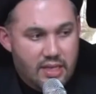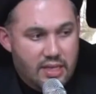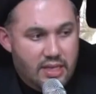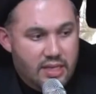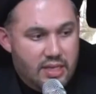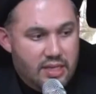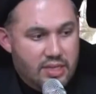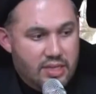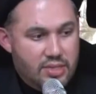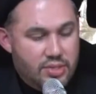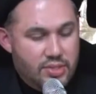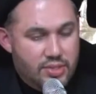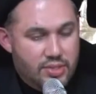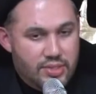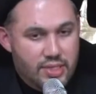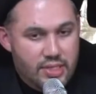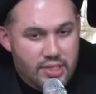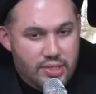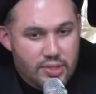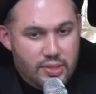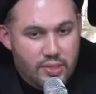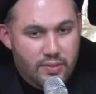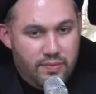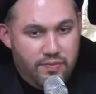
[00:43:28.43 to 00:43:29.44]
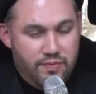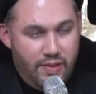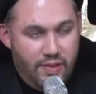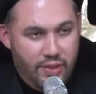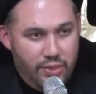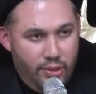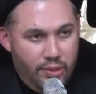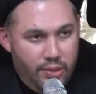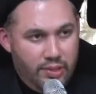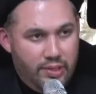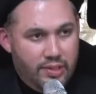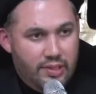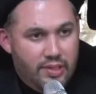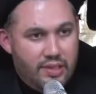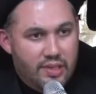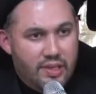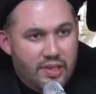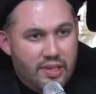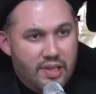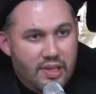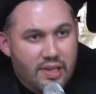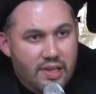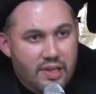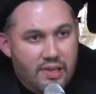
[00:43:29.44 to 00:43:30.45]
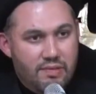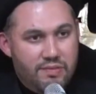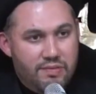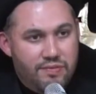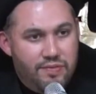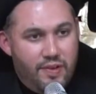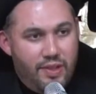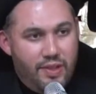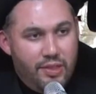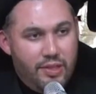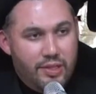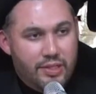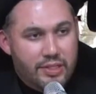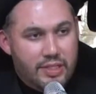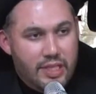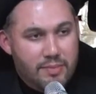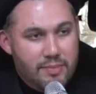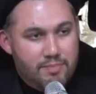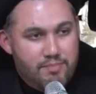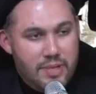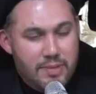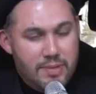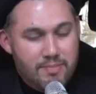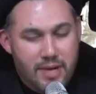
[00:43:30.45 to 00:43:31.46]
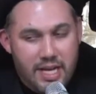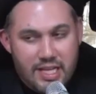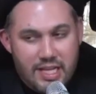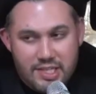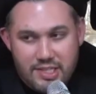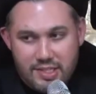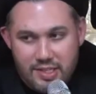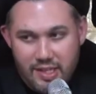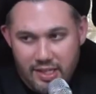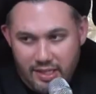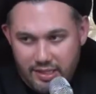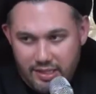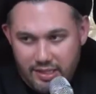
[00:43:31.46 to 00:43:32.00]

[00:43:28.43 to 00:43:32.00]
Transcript: She says to Fadl, Fadl, get me my stick.